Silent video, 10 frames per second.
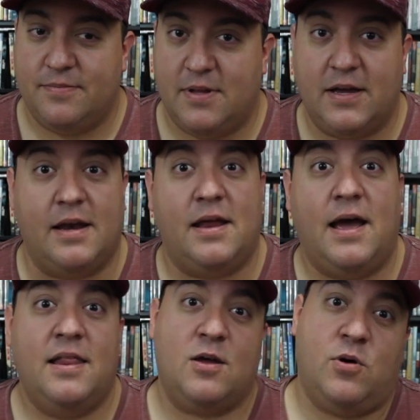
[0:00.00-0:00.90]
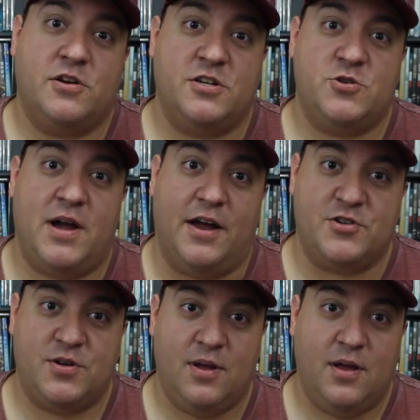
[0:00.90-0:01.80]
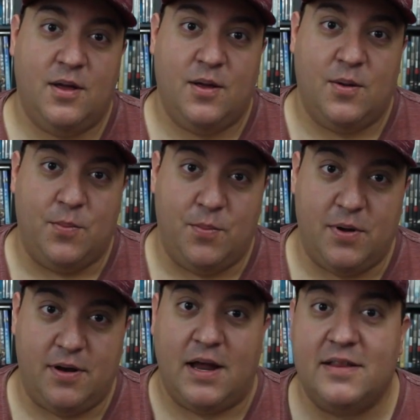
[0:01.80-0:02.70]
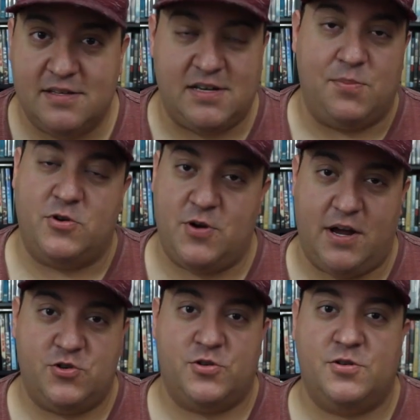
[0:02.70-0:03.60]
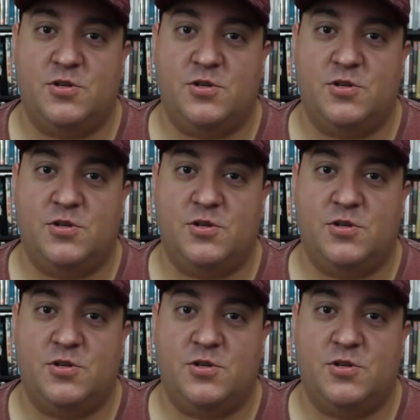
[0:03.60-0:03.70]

Again, I like watching trash, but not this type of trash.